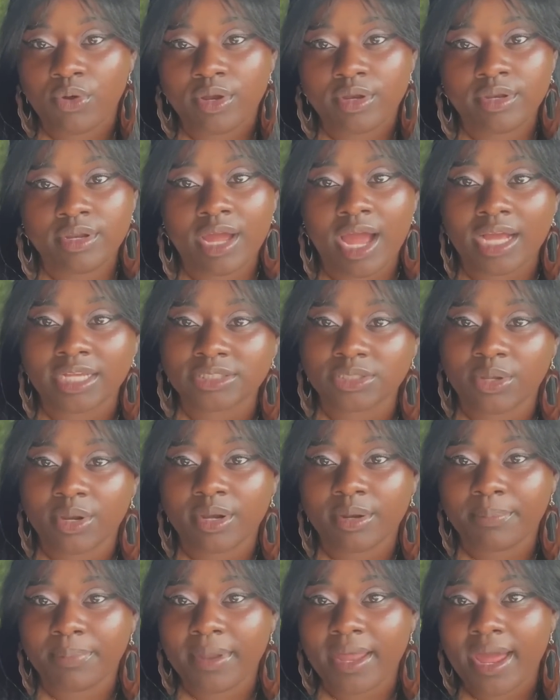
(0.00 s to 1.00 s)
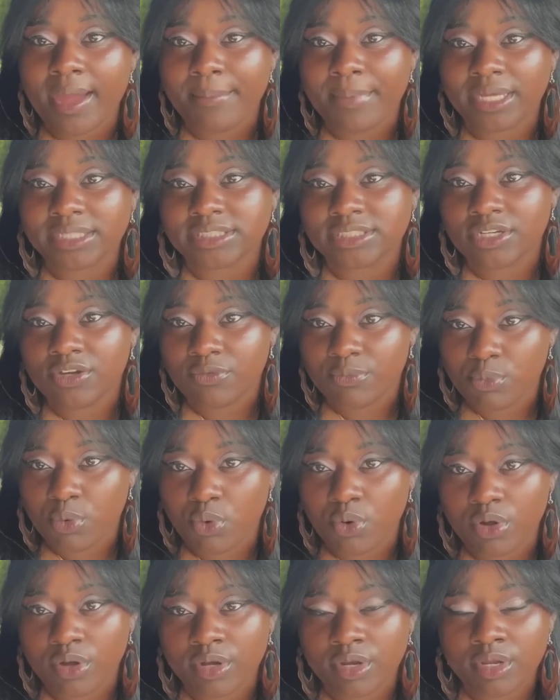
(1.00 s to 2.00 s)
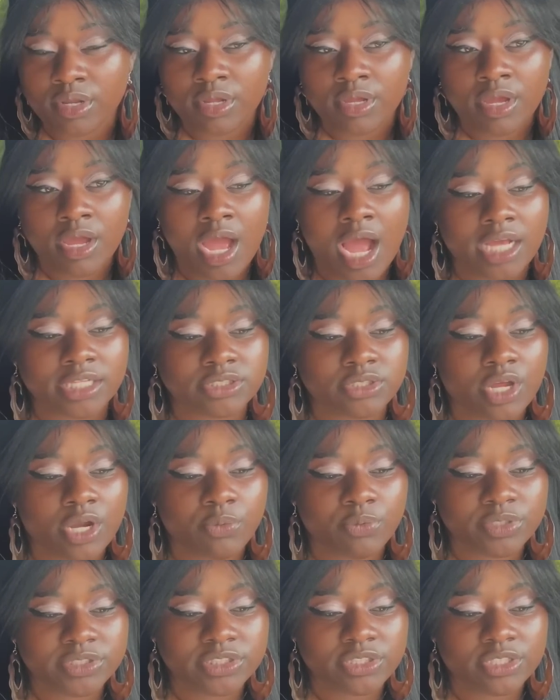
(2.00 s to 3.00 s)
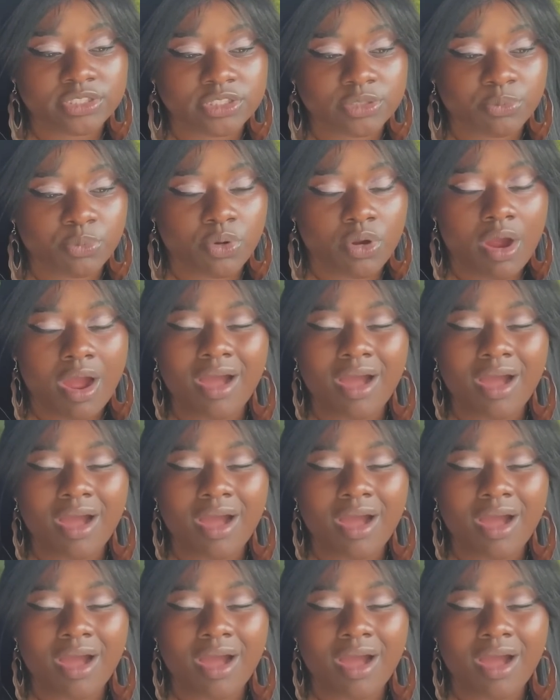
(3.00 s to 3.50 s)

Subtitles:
I started applying myself more. I started researching more.